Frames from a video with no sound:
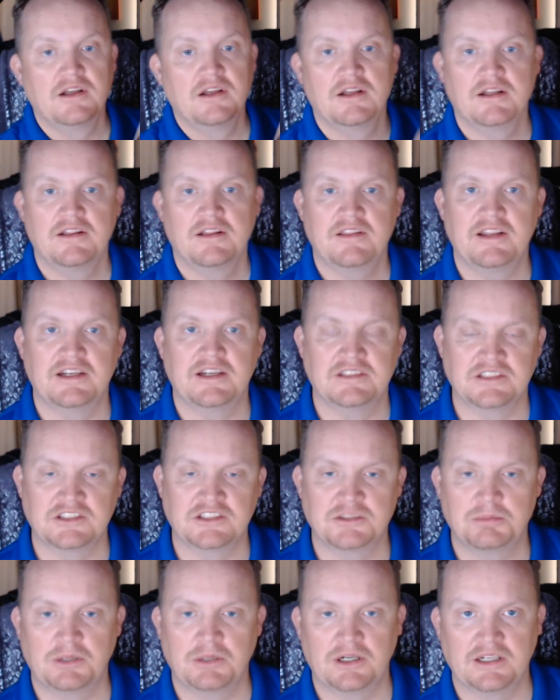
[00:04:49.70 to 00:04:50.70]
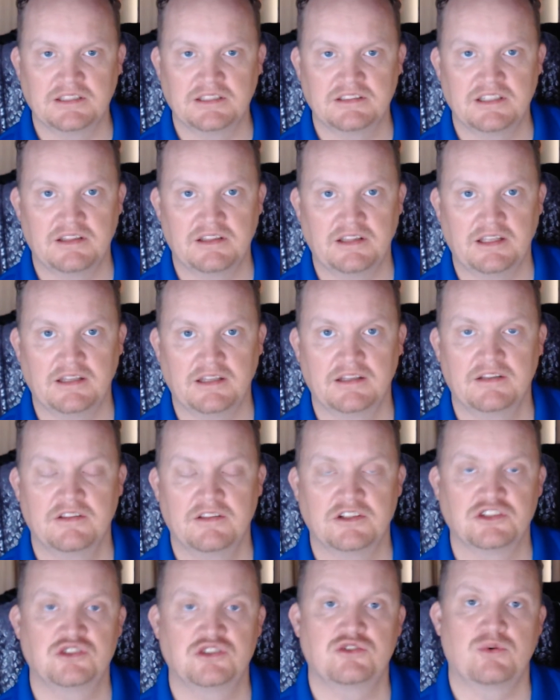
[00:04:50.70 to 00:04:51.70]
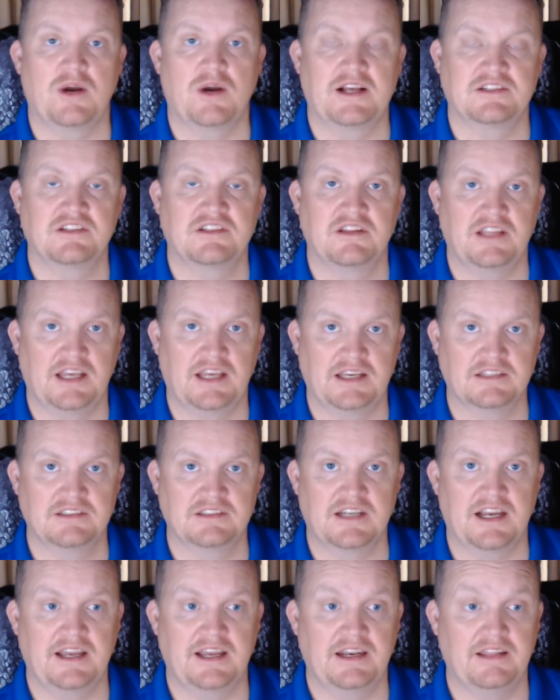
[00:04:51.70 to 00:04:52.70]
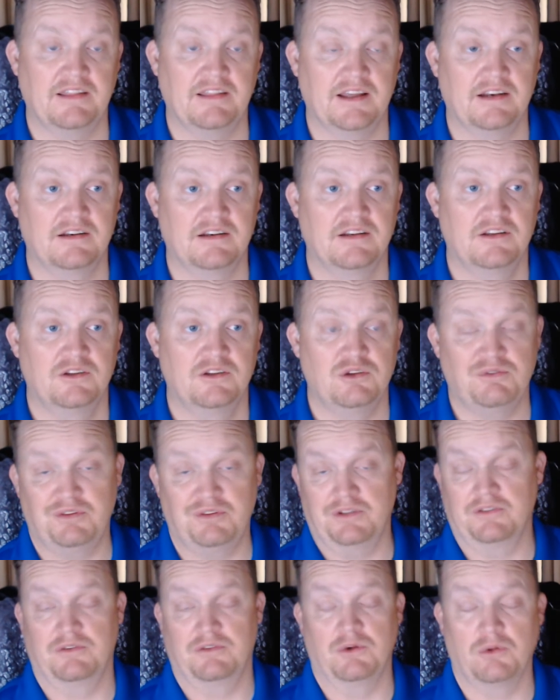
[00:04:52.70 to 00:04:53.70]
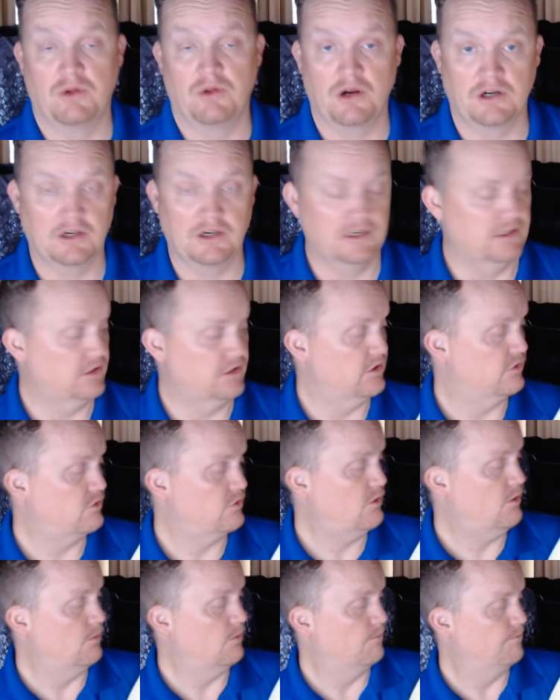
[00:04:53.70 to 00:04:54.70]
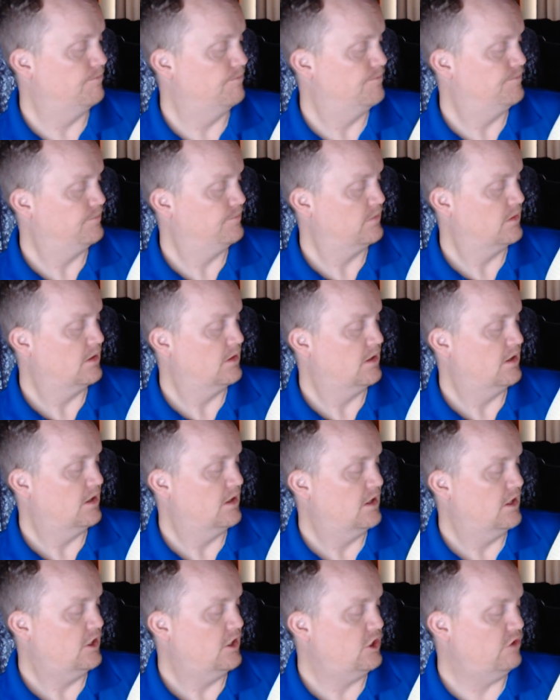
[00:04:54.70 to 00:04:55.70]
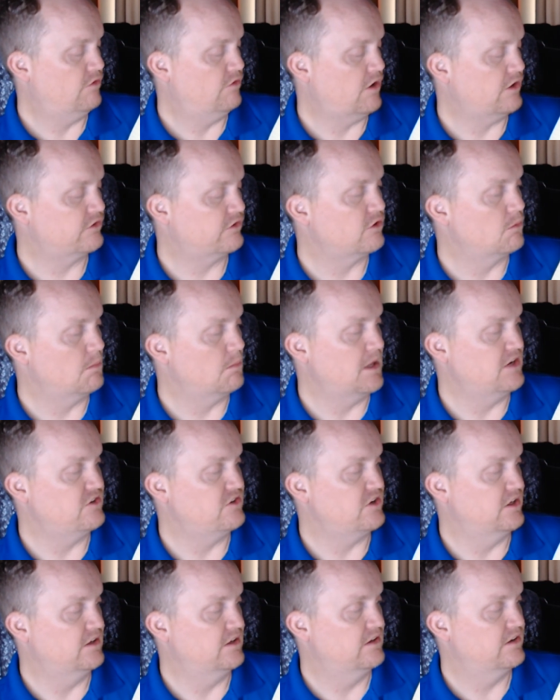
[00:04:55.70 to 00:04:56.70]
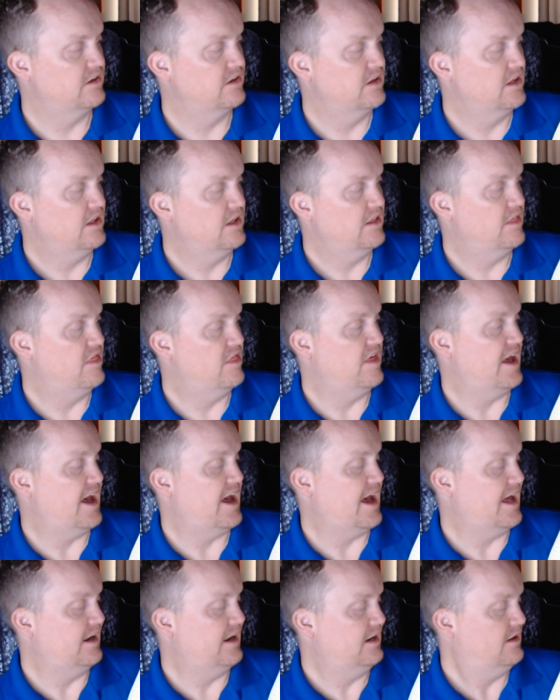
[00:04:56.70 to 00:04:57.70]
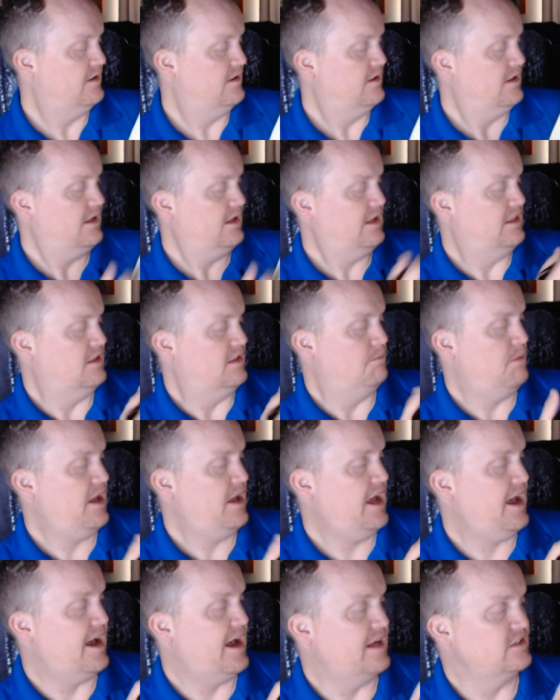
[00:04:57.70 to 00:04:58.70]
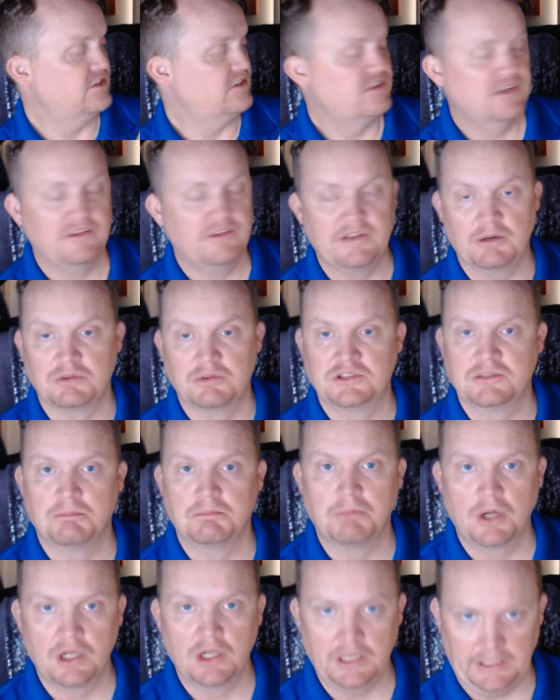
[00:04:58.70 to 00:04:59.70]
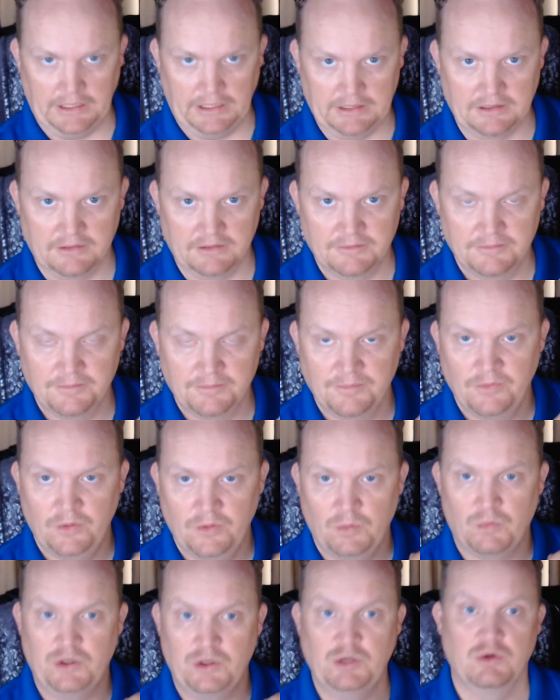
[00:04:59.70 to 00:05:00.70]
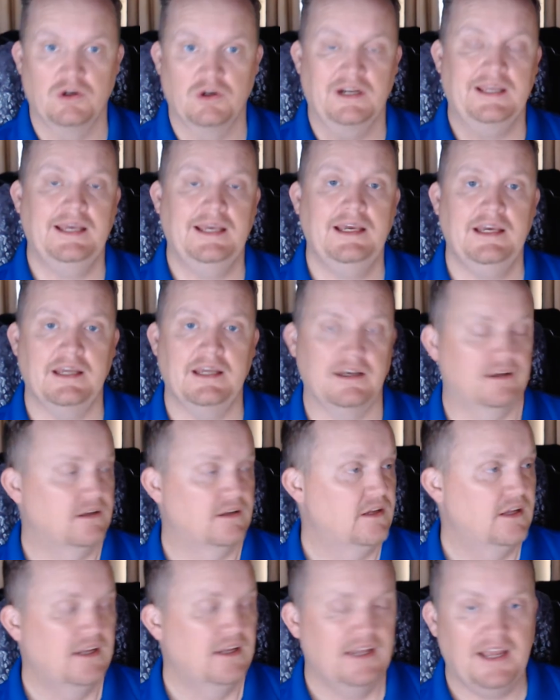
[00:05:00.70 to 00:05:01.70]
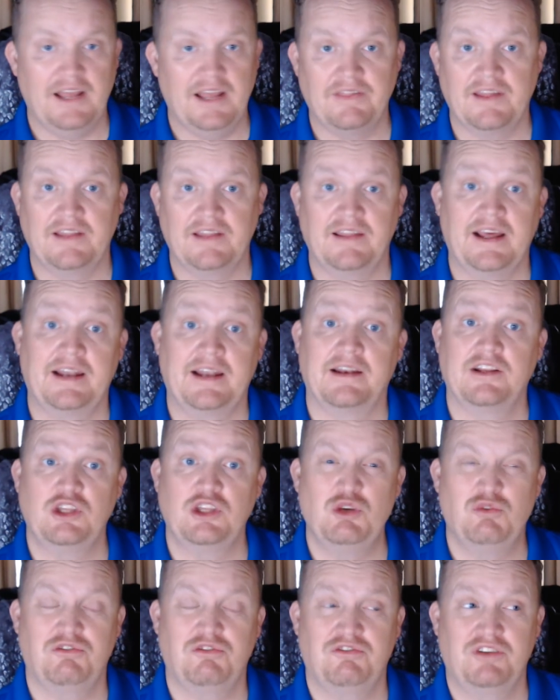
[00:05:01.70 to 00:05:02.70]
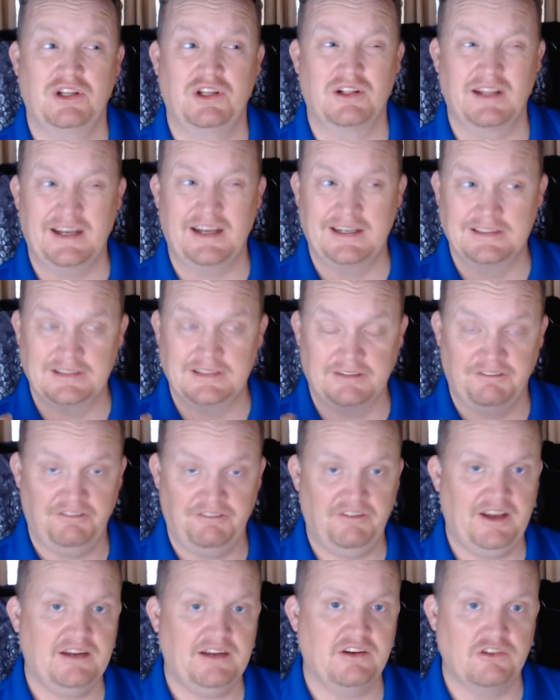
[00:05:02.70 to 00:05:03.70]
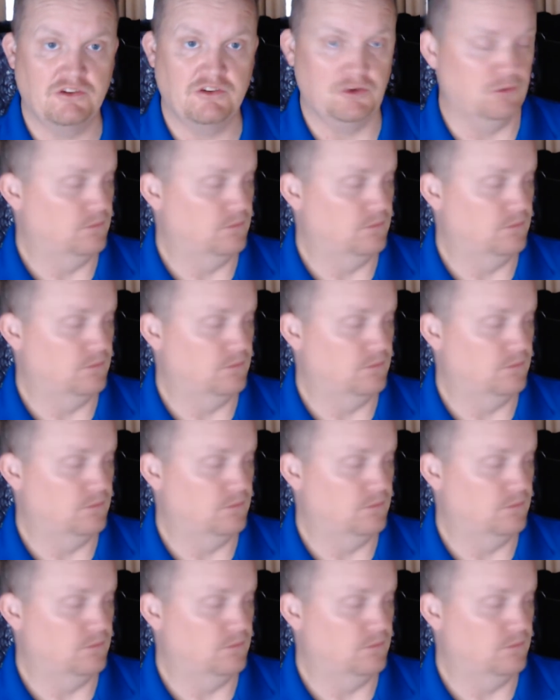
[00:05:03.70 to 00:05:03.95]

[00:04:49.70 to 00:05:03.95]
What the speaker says: that is experiencing the stress and the anxiety that you feel is no longer in control. You've also mentioned that in the past, there was some bullying when you were a kid and that you feel has affected you.